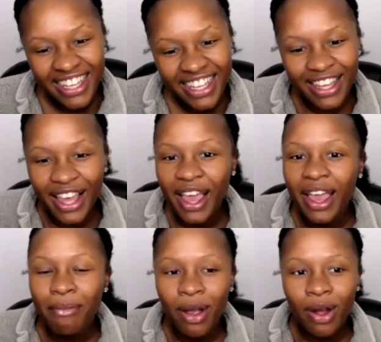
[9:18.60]

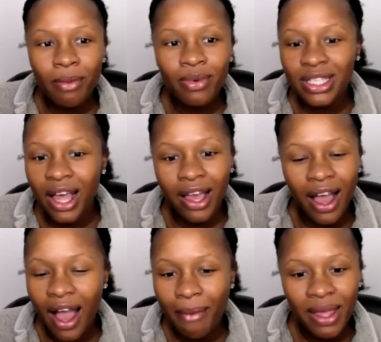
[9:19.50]
And my girl was like,
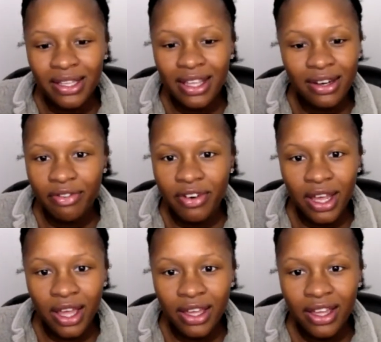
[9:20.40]
I'm not signing up for
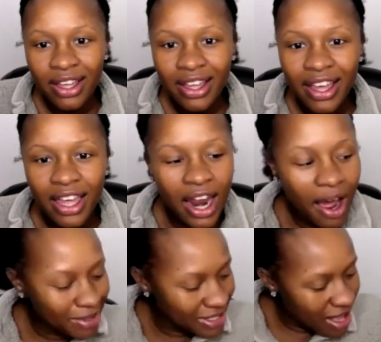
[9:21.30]
that. And I
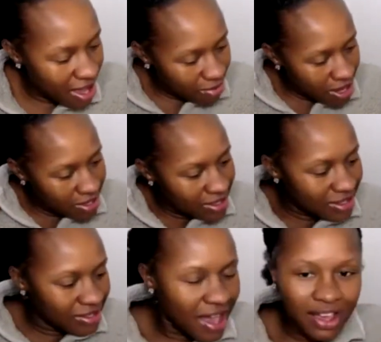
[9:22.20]
was like, wait a
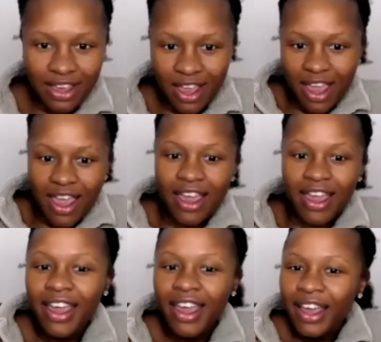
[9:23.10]

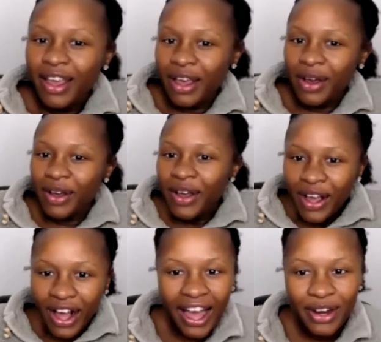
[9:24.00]
second.
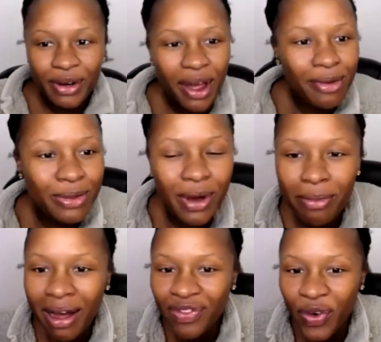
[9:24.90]
I knew that was one
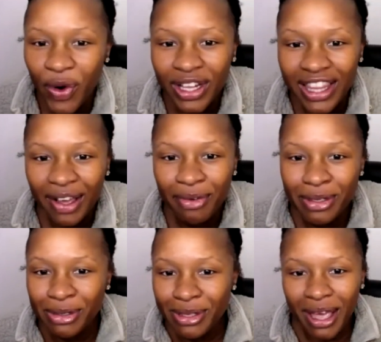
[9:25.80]
of my four. Like,
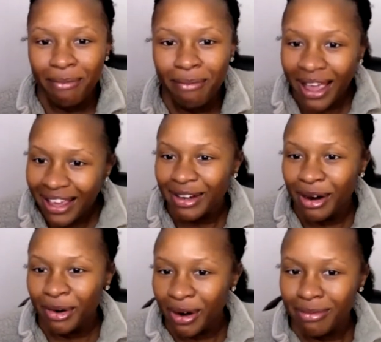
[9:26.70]
what you say? I'm baking
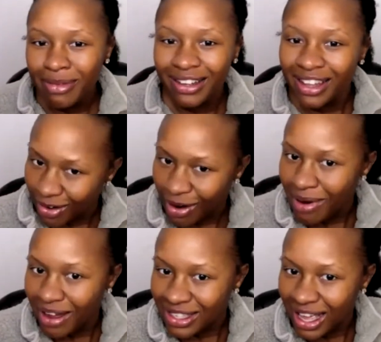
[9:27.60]
on grandma. Like,
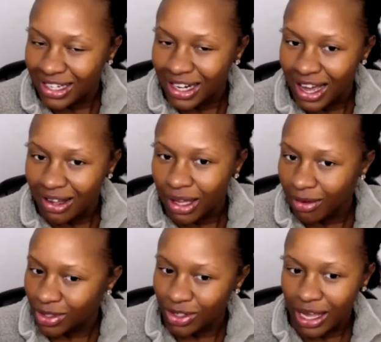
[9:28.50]
grandma signing up.
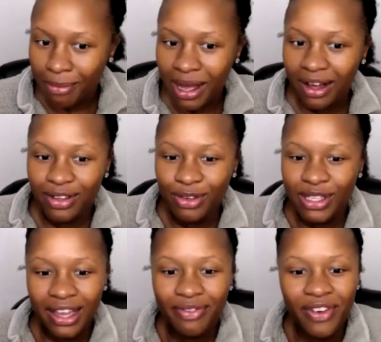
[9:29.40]
Like, grandma, you
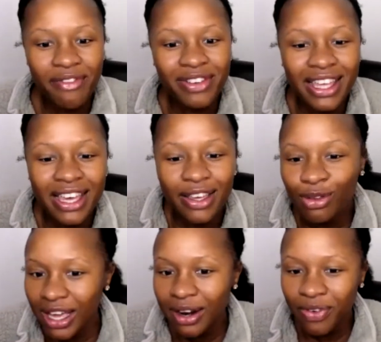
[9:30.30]
sign up for everything. You
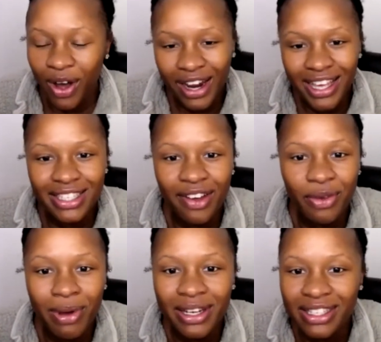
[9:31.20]
sign up for all that stuff.
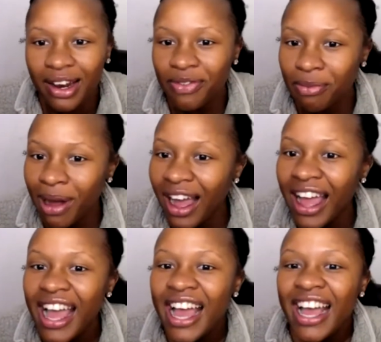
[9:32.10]
You better sign up for mine.